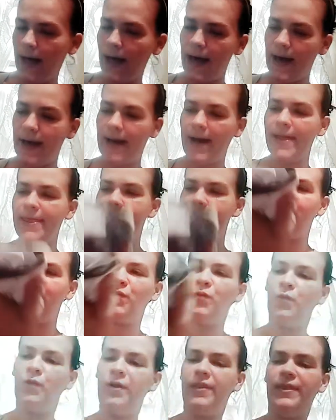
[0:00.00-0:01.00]
I got this
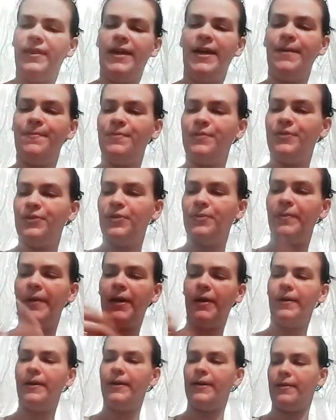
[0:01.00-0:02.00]
one with the hipster
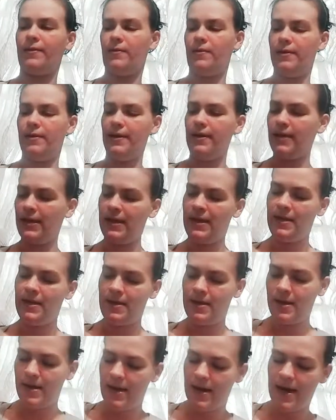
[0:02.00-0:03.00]
Meredith on it.
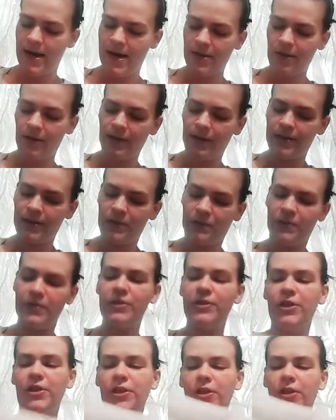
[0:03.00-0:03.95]
I thought this one was